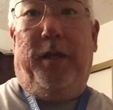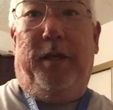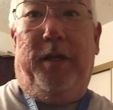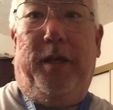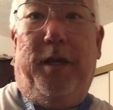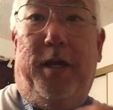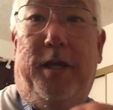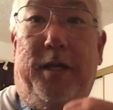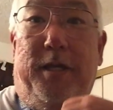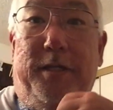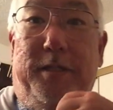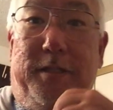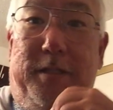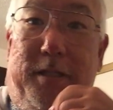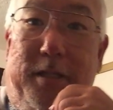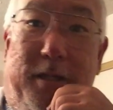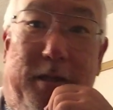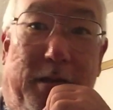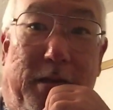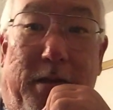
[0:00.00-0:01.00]
Hey
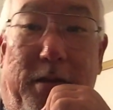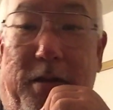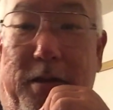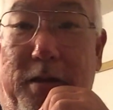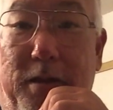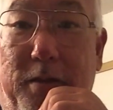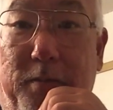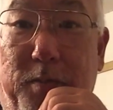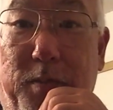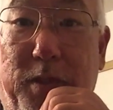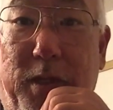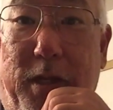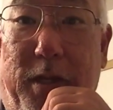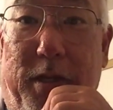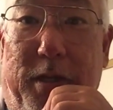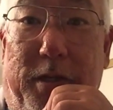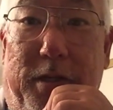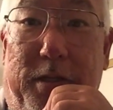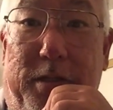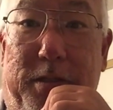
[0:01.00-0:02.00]
guys, I'm
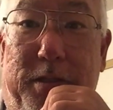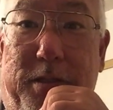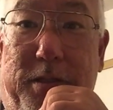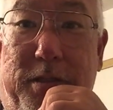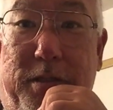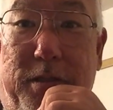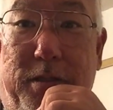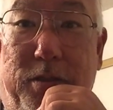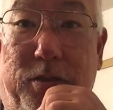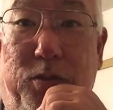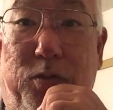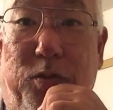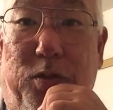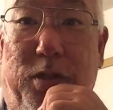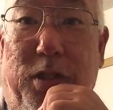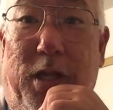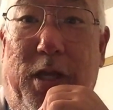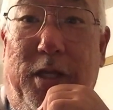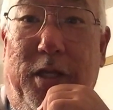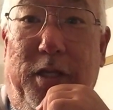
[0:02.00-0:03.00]
tired. It's 2
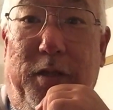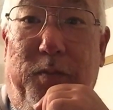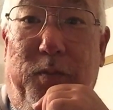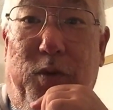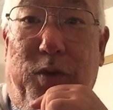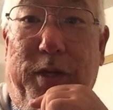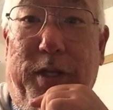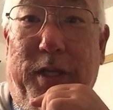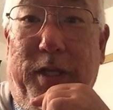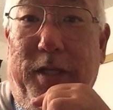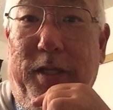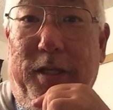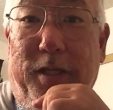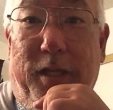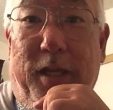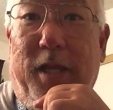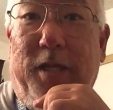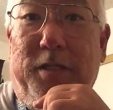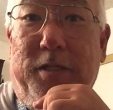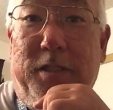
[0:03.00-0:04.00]
o'clock in the morning,
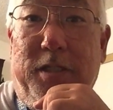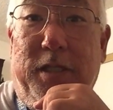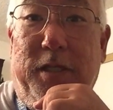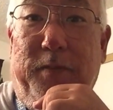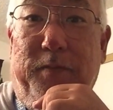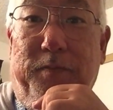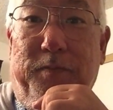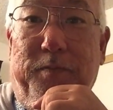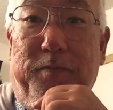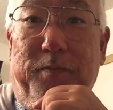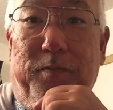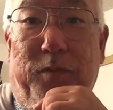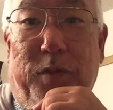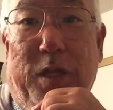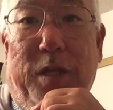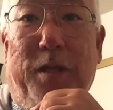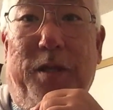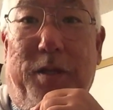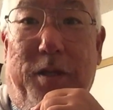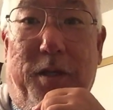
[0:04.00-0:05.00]
can't sleep.
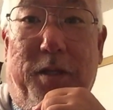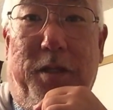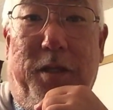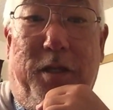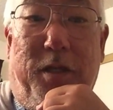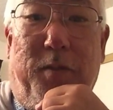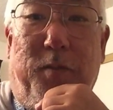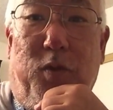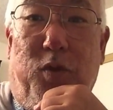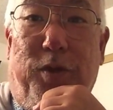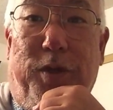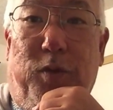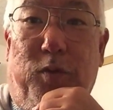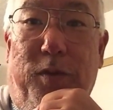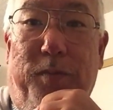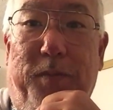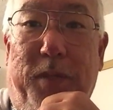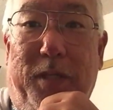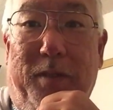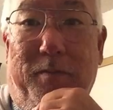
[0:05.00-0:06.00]
I think I'm going
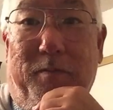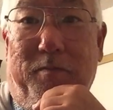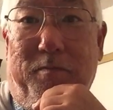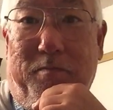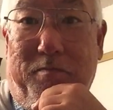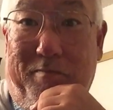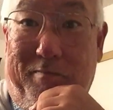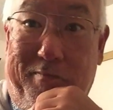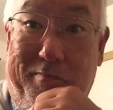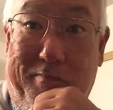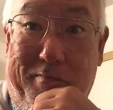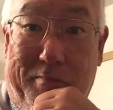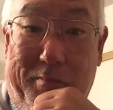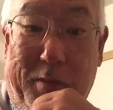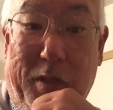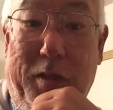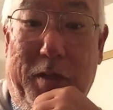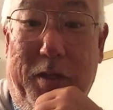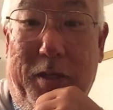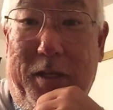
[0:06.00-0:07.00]
whipping.
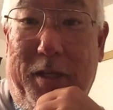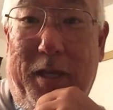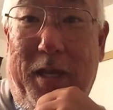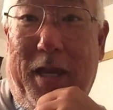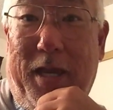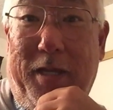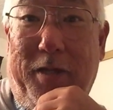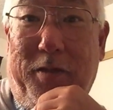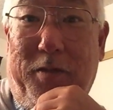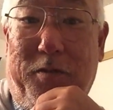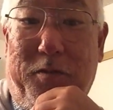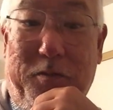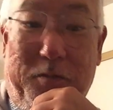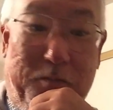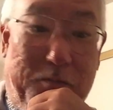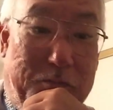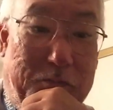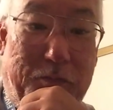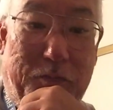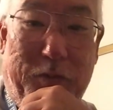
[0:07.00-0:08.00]
Yeah, I know.
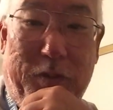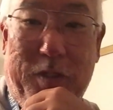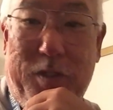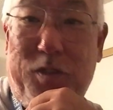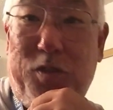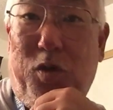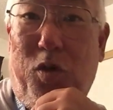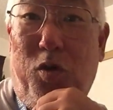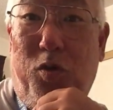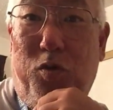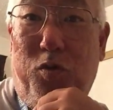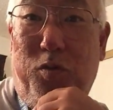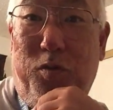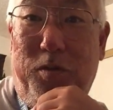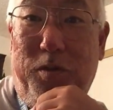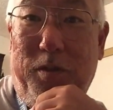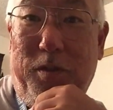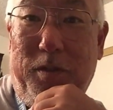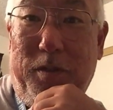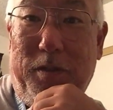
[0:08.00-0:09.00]
It's
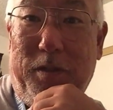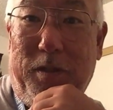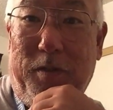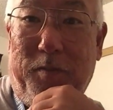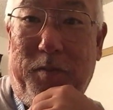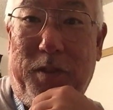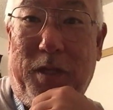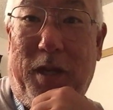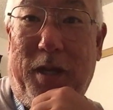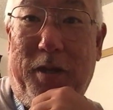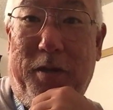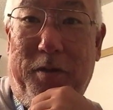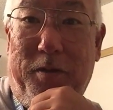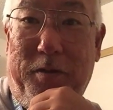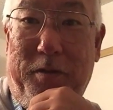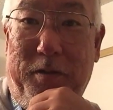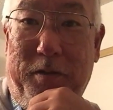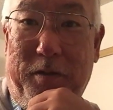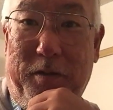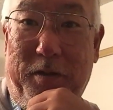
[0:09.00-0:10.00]
cold, I'm
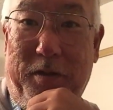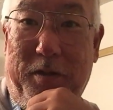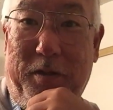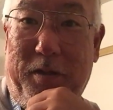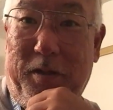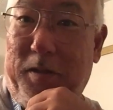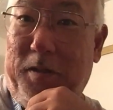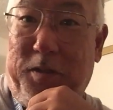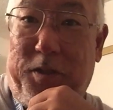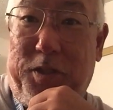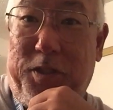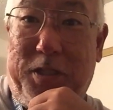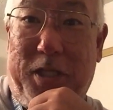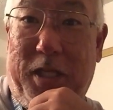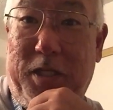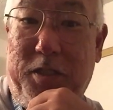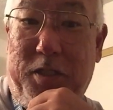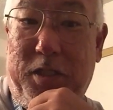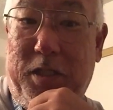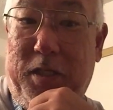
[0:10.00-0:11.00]
tired, just
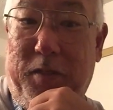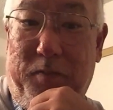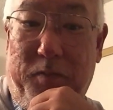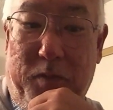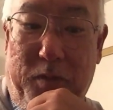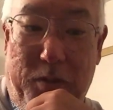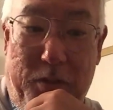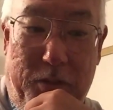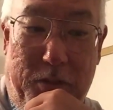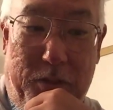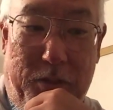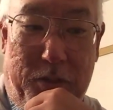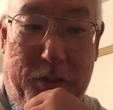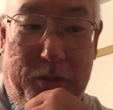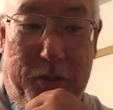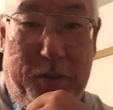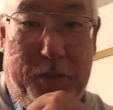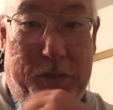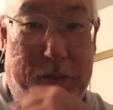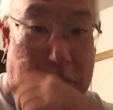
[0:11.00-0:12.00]
can't sleep.
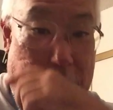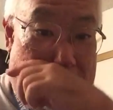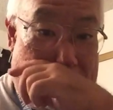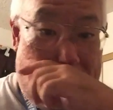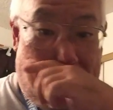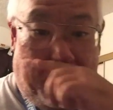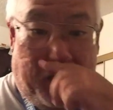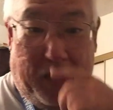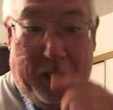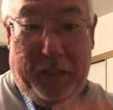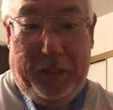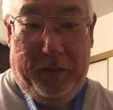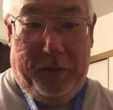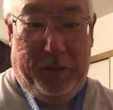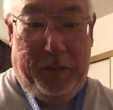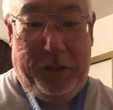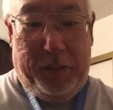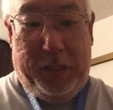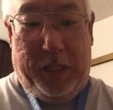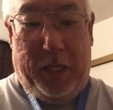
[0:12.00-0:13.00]
So I
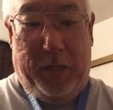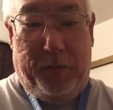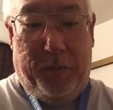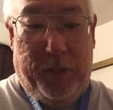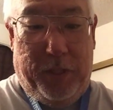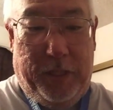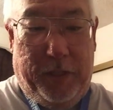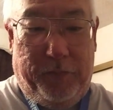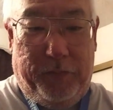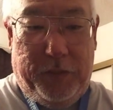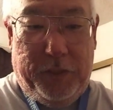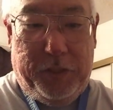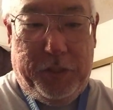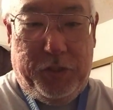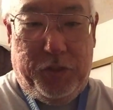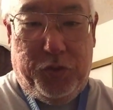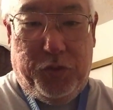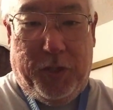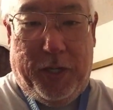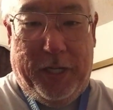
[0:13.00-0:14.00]
decided I'm going to give this
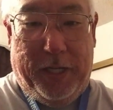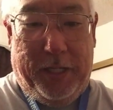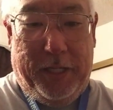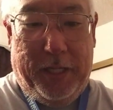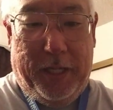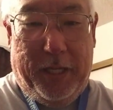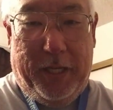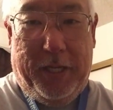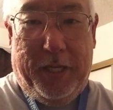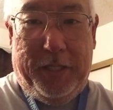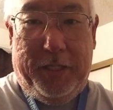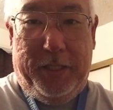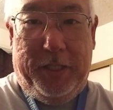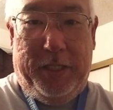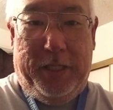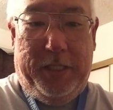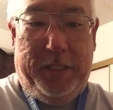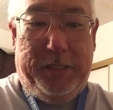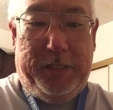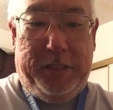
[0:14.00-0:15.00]
a try. I got
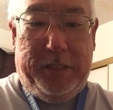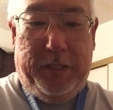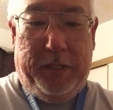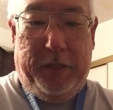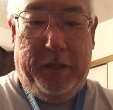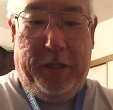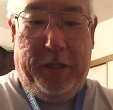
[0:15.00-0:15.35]
these